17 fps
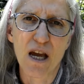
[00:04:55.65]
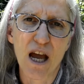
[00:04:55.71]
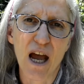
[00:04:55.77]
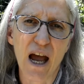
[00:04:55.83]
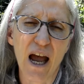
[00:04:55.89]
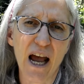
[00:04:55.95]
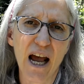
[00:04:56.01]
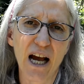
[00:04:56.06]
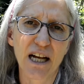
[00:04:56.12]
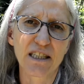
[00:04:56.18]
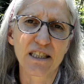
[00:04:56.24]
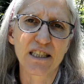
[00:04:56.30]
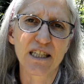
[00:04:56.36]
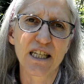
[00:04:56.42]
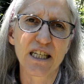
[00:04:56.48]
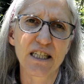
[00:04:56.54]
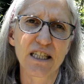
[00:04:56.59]
and
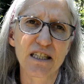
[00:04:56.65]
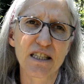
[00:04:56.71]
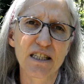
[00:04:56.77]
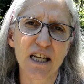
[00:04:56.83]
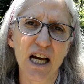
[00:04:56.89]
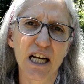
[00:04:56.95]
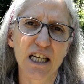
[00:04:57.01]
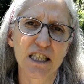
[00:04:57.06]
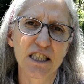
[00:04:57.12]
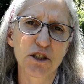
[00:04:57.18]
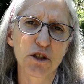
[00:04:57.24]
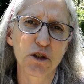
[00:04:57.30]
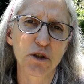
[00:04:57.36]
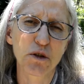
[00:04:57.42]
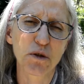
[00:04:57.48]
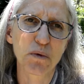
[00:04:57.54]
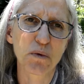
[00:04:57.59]
he decided
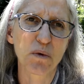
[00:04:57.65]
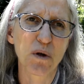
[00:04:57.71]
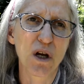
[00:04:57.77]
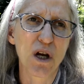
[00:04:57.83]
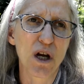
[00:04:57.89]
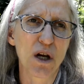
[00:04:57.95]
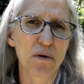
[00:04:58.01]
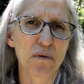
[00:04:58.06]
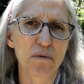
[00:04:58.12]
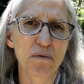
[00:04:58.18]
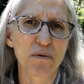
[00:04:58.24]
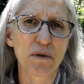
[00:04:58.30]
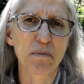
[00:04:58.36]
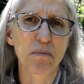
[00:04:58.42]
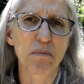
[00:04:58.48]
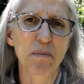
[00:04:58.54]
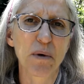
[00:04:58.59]
to
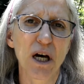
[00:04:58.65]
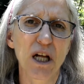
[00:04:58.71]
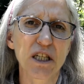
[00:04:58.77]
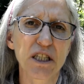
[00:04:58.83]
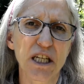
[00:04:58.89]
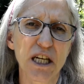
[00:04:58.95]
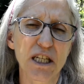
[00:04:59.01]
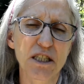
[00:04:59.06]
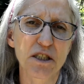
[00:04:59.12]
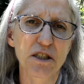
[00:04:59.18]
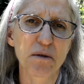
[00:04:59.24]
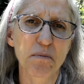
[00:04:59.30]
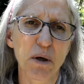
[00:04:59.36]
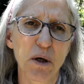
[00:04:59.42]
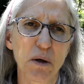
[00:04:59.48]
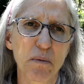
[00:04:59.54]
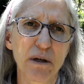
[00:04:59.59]
rebel against the
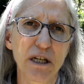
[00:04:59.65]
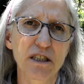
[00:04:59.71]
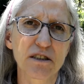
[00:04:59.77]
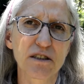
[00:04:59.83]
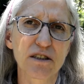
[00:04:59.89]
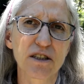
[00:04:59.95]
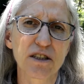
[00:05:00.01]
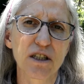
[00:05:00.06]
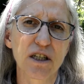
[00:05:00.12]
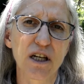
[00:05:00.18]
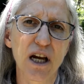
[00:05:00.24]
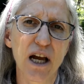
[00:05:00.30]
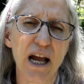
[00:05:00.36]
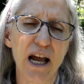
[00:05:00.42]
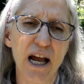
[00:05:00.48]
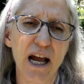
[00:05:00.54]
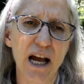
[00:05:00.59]
permits
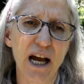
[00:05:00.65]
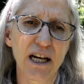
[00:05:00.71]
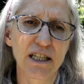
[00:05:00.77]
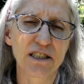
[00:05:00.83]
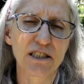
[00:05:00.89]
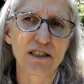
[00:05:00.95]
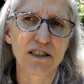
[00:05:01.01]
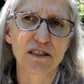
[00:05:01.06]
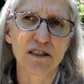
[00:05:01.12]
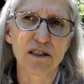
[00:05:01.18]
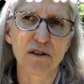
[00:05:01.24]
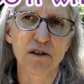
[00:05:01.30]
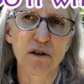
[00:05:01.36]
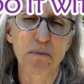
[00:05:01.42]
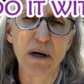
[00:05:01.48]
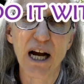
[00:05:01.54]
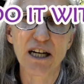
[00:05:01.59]
and
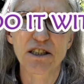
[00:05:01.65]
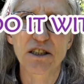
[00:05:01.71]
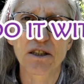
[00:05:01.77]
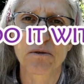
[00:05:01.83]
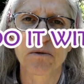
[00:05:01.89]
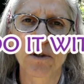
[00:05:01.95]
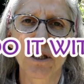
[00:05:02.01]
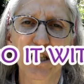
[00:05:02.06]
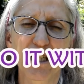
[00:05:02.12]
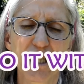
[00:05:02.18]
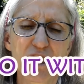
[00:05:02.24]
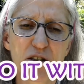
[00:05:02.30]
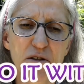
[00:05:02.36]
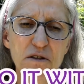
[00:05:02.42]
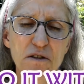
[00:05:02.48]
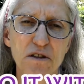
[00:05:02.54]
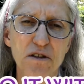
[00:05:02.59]
go back to what he
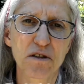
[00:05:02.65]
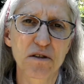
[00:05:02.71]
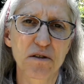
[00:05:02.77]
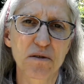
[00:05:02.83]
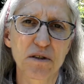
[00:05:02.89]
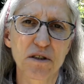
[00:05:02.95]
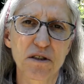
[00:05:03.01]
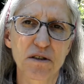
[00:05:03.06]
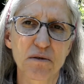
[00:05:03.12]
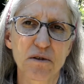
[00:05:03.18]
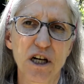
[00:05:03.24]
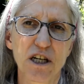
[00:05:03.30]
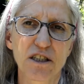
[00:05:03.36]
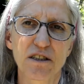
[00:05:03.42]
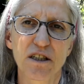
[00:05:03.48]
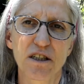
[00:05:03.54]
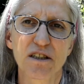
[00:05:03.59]
used to do
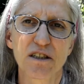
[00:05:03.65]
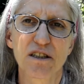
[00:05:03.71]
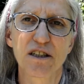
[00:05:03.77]
as a